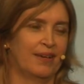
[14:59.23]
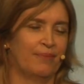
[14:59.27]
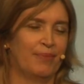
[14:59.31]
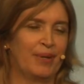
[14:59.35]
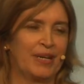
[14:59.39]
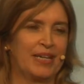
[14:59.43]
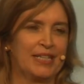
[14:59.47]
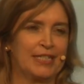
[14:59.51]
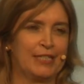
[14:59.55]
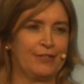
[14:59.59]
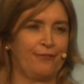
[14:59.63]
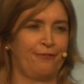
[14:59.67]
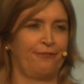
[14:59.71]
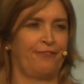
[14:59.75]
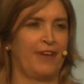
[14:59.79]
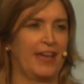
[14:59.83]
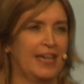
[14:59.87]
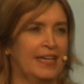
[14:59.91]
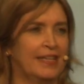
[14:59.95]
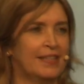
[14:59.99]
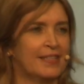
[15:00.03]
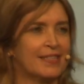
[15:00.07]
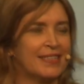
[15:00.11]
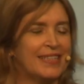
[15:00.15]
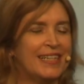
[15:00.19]
Because
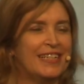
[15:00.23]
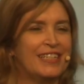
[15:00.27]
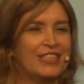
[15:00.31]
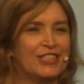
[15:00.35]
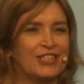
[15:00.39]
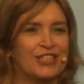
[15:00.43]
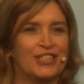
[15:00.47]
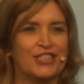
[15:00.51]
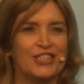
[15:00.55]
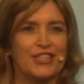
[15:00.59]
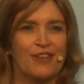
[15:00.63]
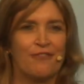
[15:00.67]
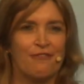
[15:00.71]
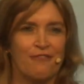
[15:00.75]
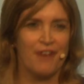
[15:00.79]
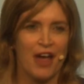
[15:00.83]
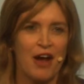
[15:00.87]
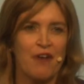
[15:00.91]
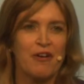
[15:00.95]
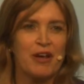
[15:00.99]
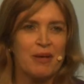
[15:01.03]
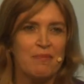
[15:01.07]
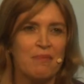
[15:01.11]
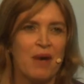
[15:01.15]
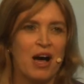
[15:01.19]
faith teachers
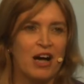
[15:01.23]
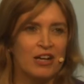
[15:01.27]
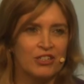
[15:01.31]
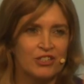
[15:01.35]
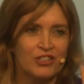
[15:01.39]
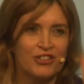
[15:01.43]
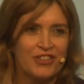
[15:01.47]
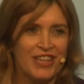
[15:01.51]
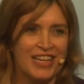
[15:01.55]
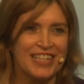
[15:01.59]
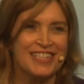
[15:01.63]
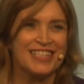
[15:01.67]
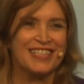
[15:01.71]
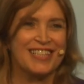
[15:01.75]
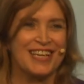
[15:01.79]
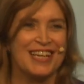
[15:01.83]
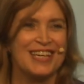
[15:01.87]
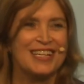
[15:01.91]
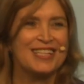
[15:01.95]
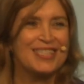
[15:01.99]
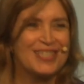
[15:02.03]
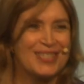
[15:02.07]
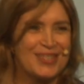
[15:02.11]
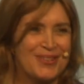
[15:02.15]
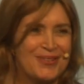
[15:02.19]
very much this
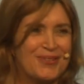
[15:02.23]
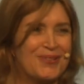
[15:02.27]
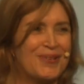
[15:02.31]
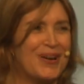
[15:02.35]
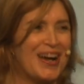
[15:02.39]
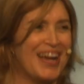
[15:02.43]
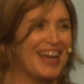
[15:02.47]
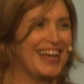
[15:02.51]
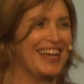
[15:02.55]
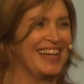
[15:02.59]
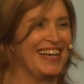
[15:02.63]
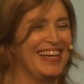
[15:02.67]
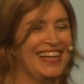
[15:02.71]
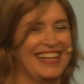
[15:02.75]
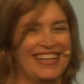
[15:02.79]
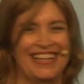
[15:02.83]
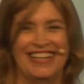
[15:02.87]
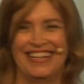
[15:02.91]
is the way.